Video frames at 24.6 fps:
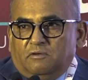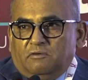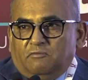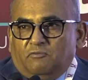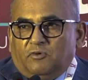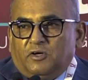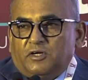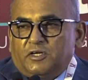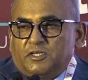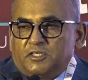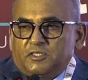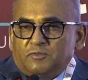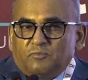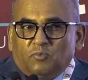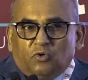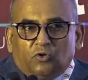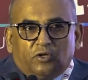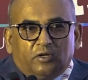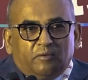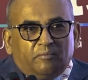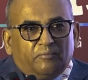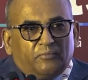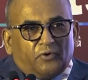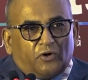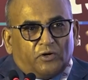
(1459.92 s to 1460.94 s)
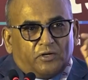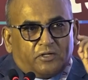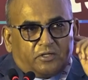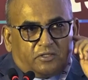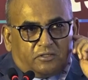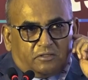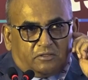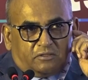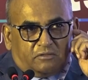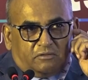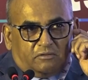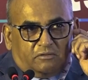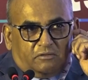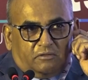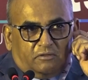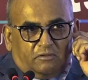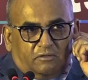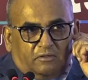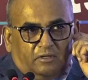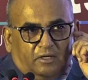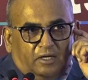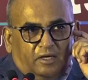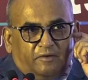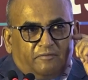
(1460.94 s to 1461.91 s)
What is more important,
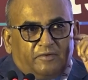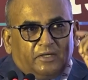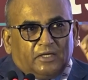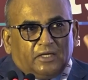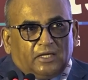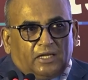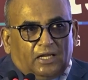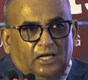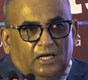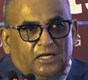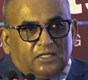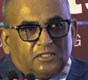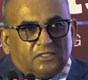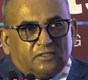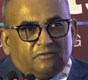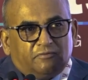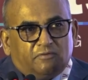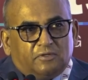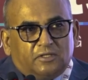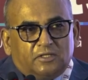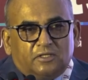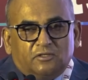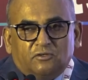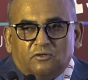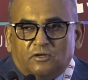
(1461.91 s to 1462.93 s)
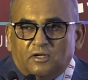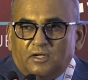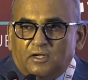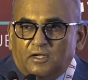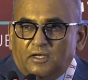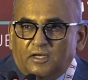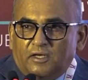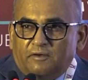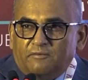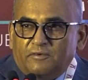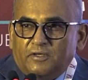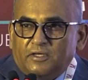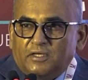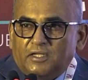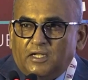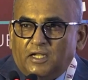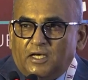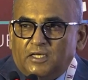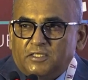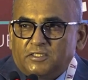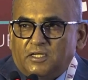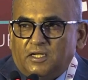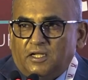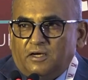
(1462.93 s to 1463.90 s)
having a last word or having a
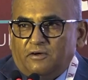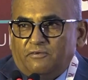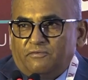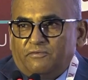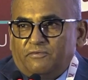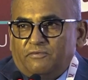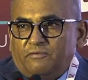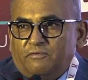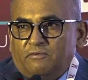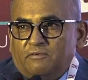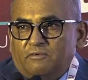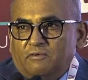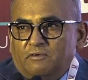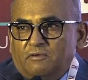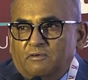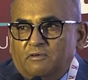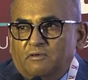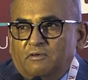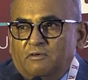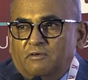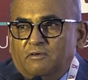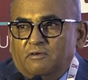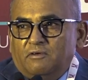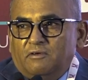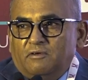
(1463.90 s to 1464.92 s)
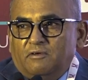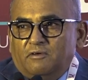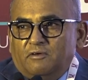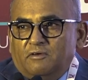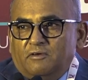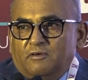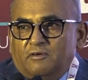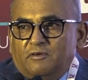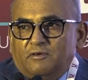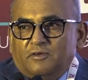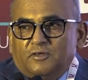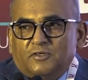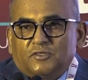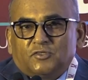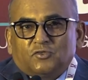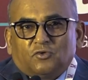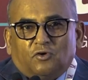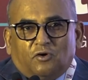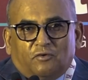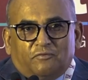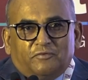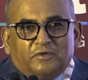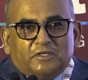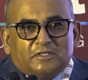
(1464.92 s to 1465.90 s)
last laugh? So
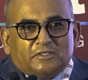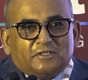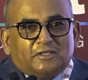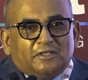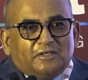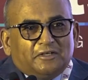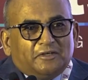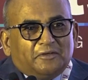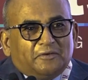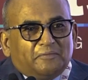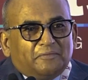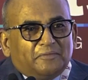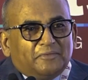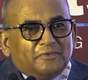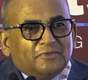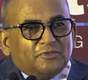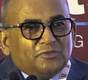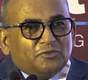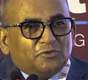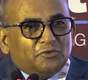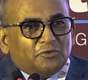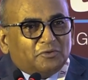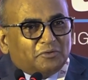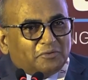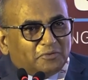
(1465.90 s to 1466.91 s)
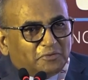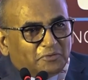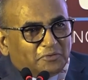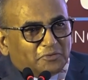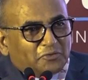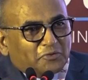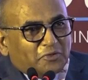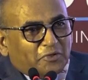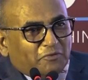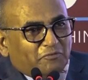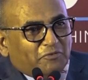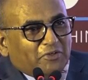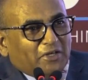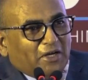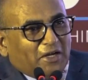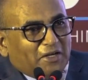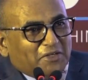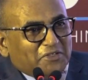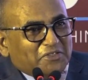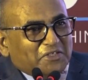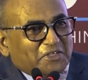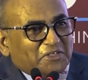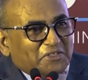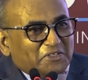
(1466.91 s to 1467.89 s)
obviously, so if the
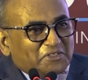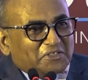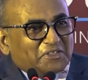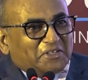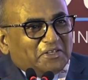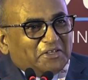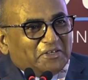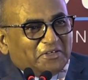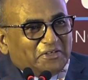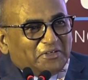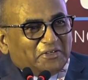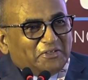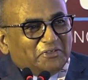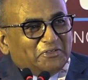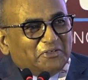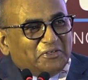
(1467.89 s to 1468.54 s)
answer is clear,